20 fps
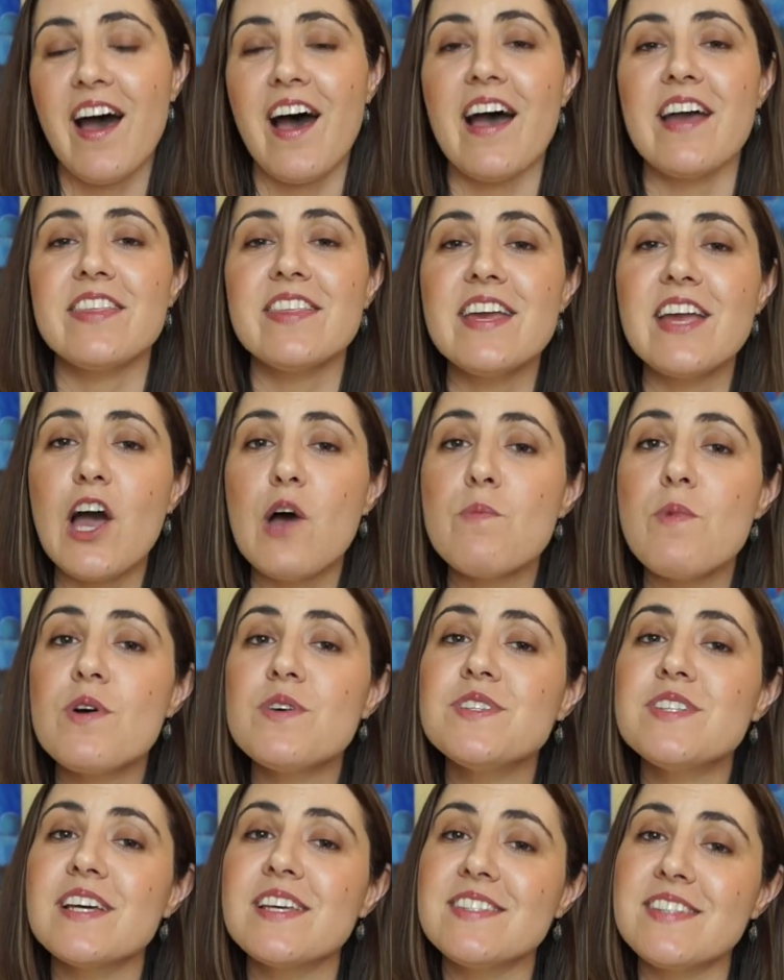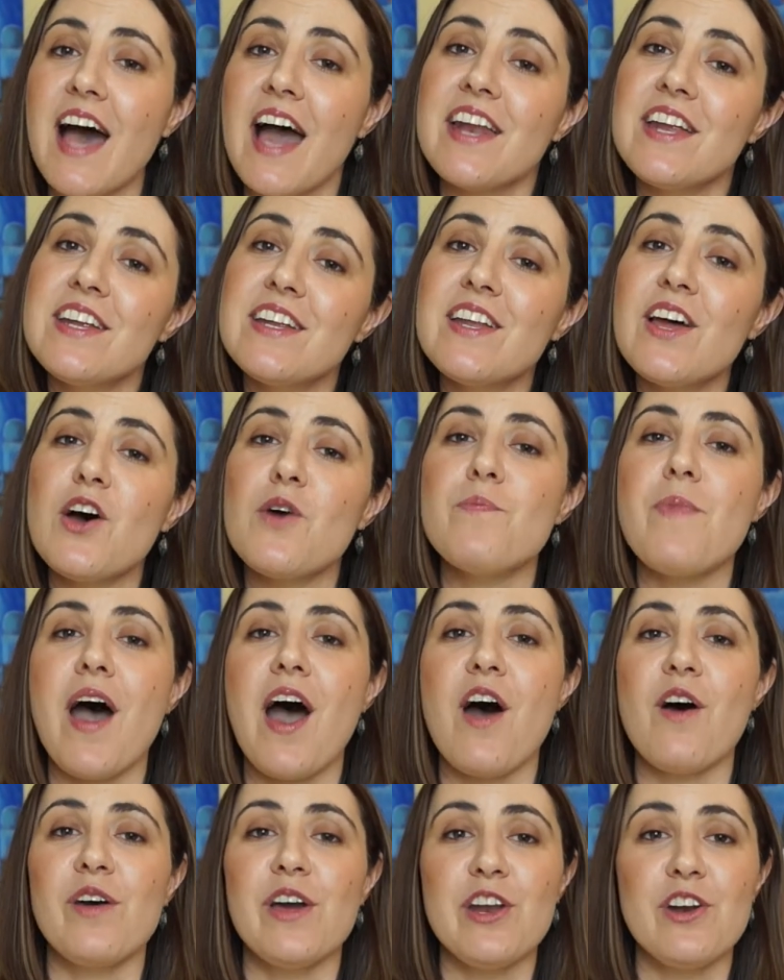I think I'm most excited
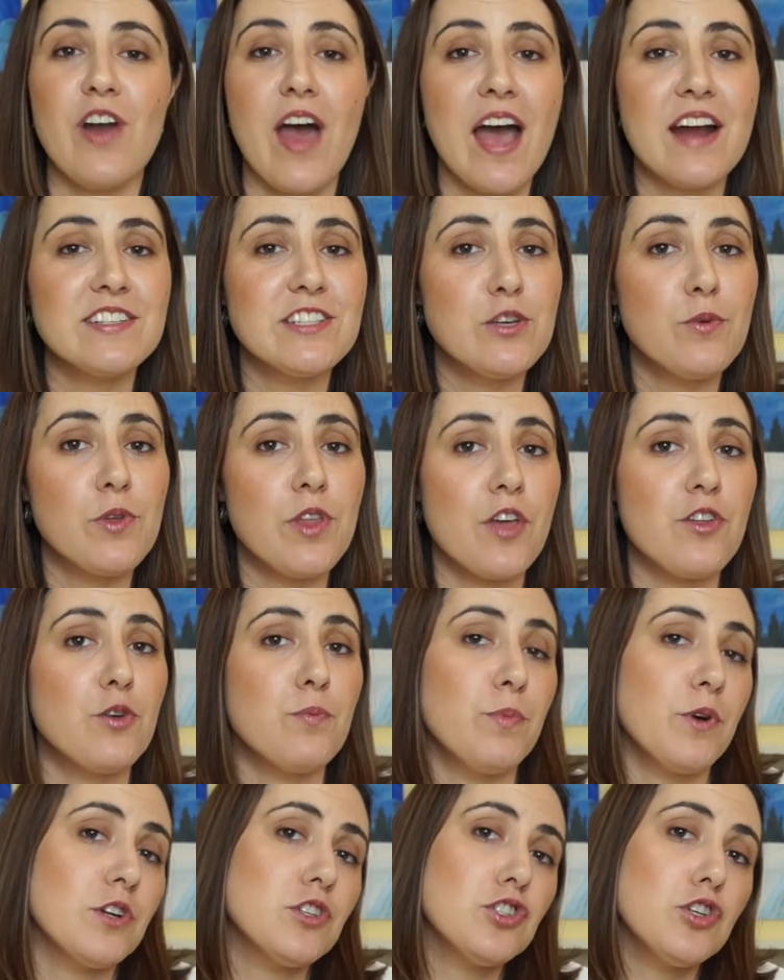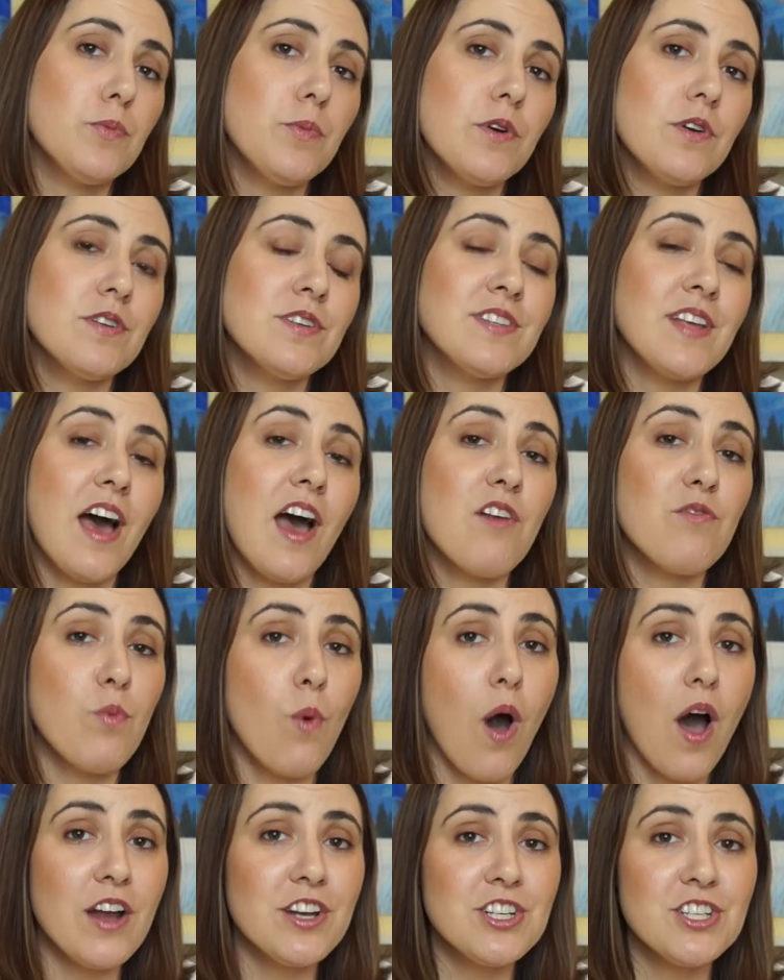about interacting with other booktubers I've
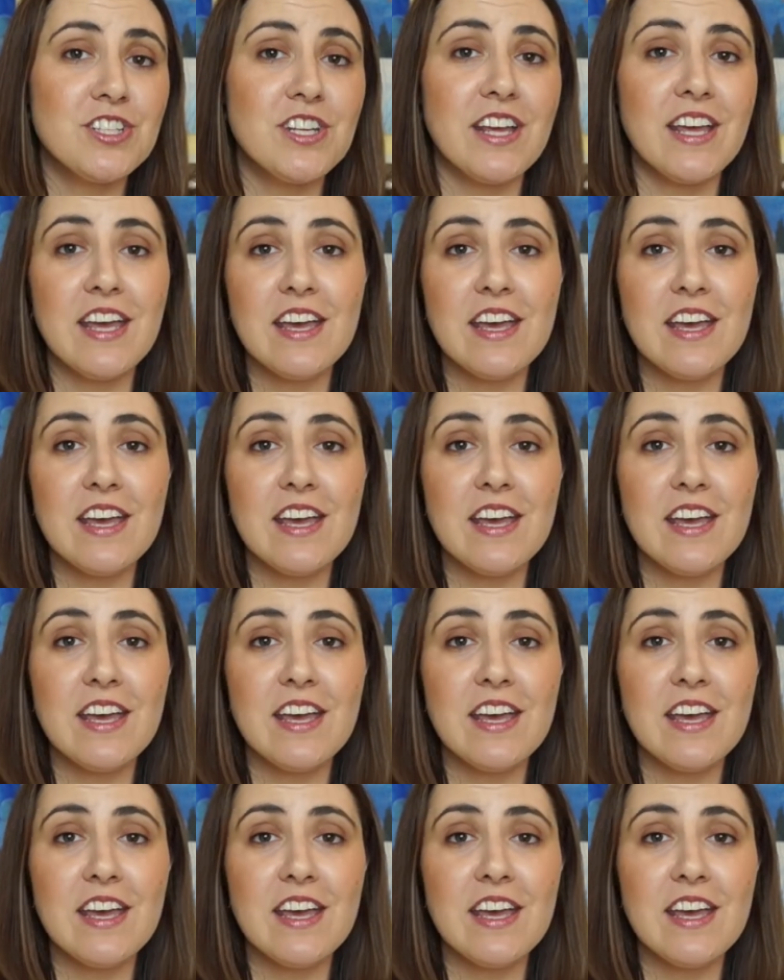watched